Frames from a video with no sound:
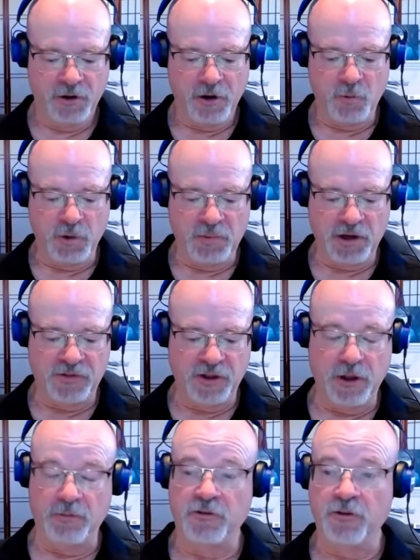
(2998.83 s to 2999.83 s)
We pick that
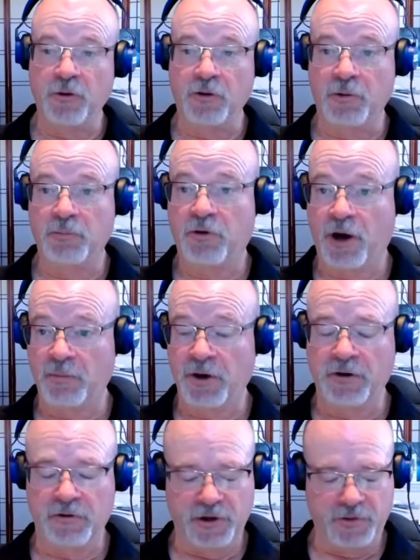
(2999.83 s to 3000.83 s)
up solar
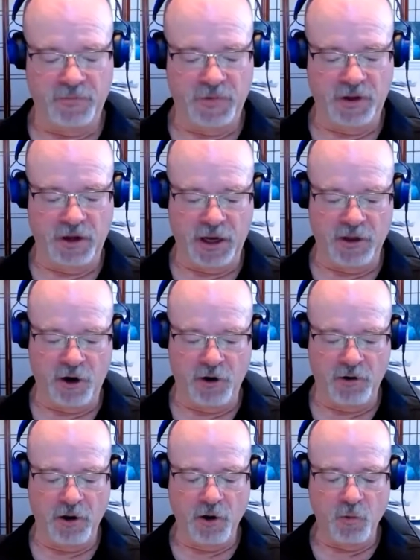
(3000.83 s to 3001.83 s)
primarily, and
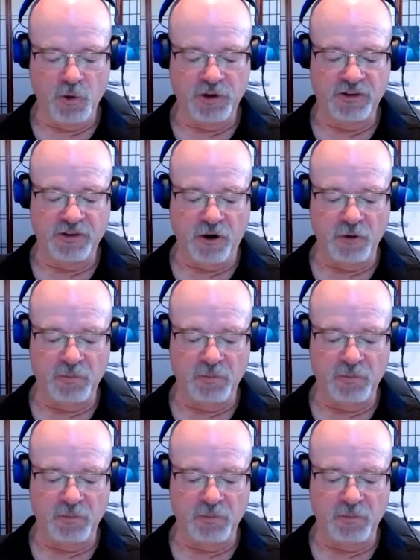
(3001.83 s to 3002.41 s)
we start